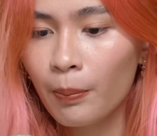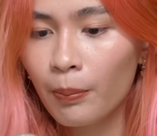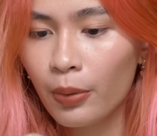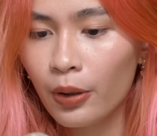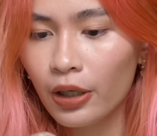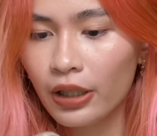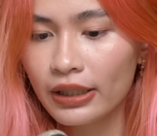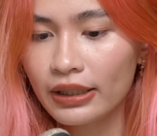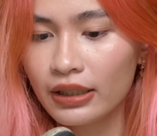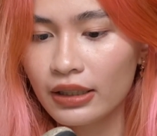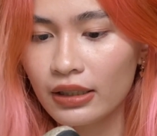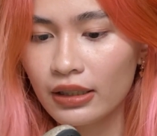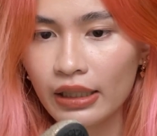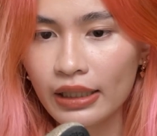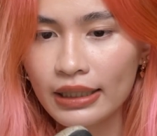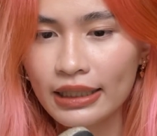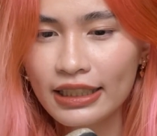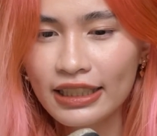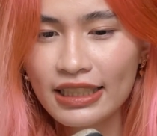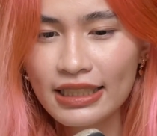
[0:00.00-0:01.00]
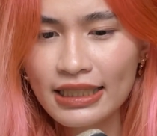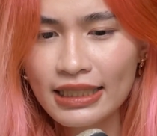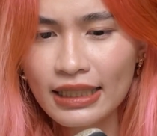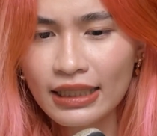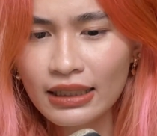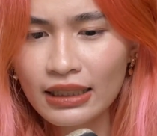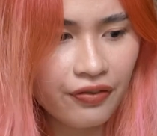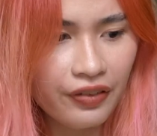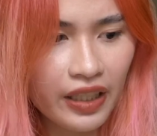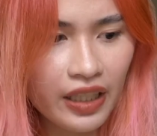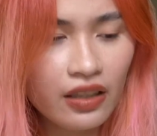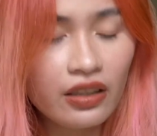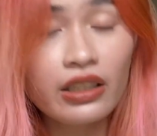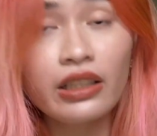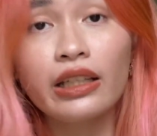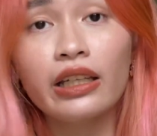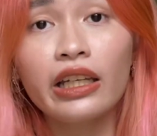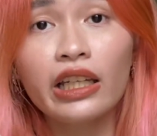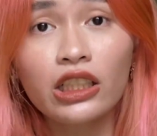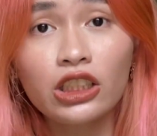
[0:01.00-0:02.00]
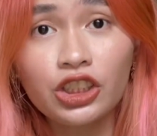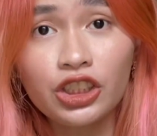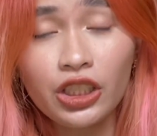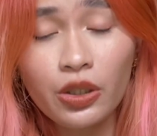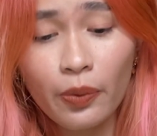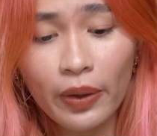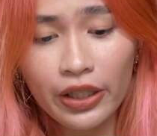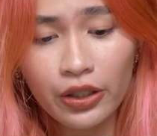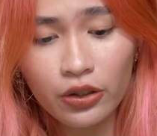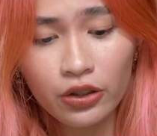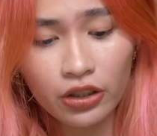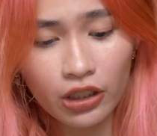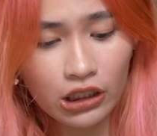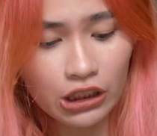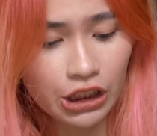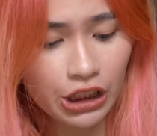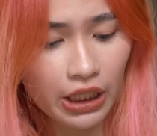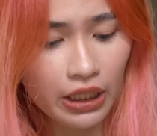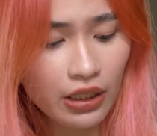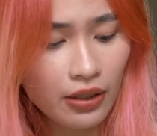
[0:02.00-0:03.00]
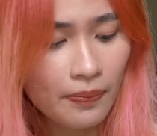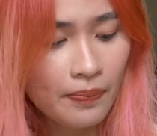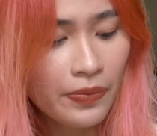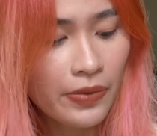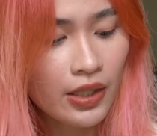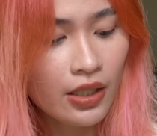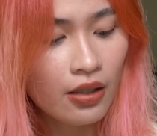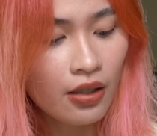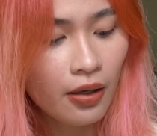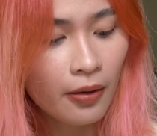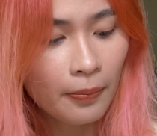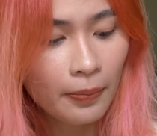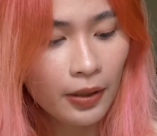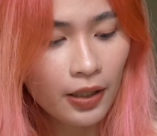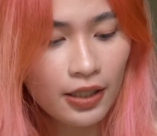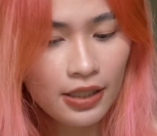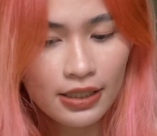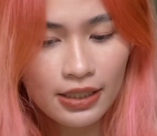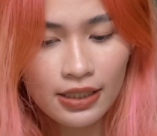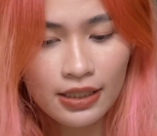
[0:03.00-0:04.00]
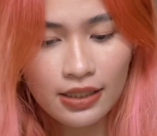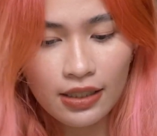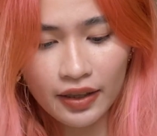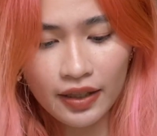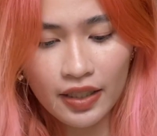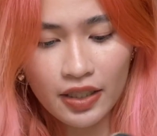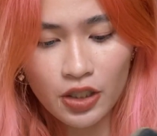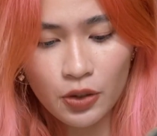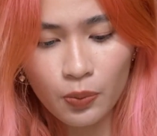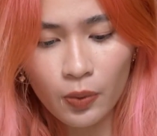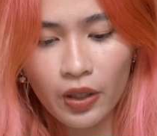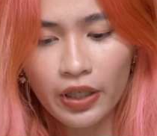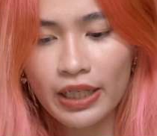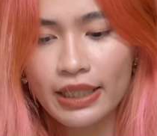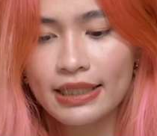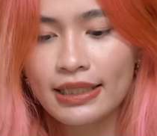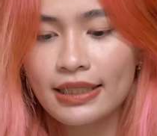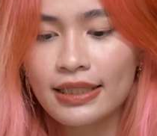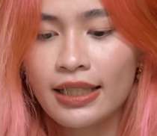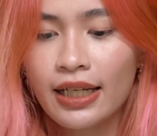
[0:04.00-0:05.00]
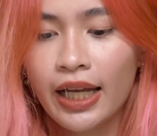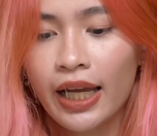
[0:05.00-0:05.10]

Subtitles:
but it doesn't feel itchy when you touch it. Plus, this one is